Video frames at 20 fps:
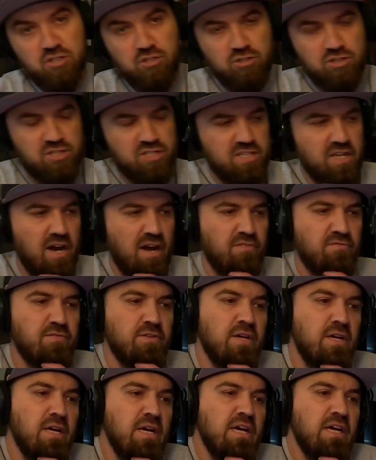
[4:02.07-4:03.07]
your stuff.
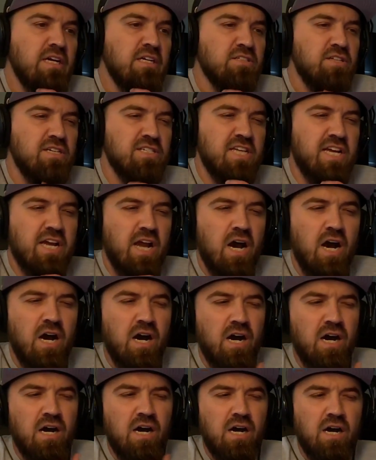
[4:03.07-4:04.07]
So I was like,
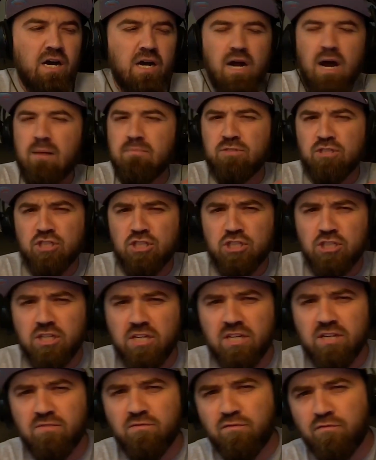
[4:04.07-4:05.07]
I'm just
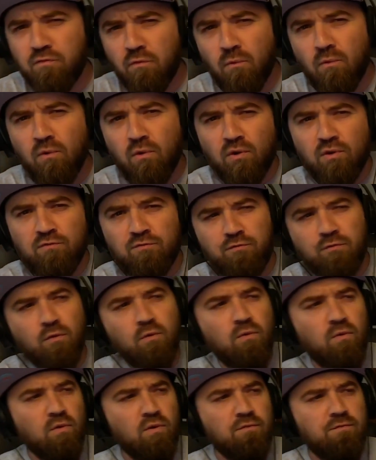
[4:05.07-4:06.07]
looking for
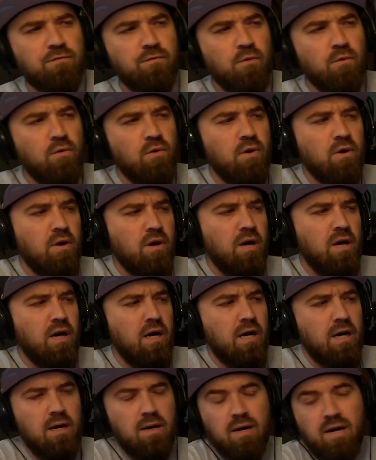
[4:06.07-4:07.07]

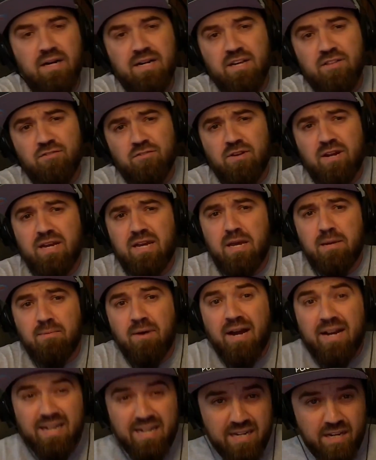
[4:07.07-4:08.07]
an Ethernet cable.
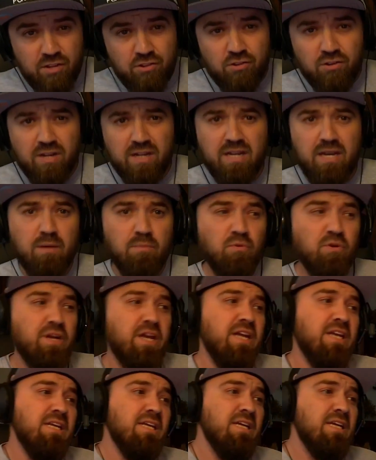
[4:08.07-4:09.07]
I need an Ethernet cable.
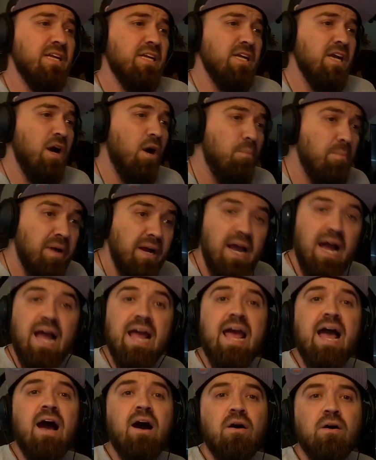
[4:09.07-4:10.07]
Can you help a guy
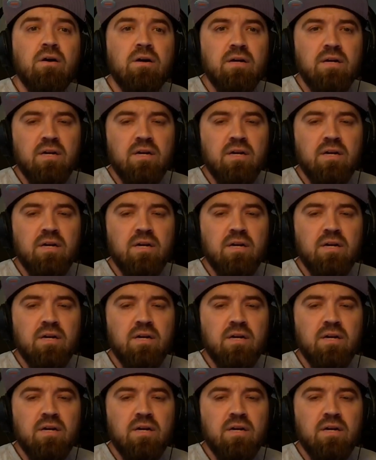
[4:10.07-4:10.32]
out?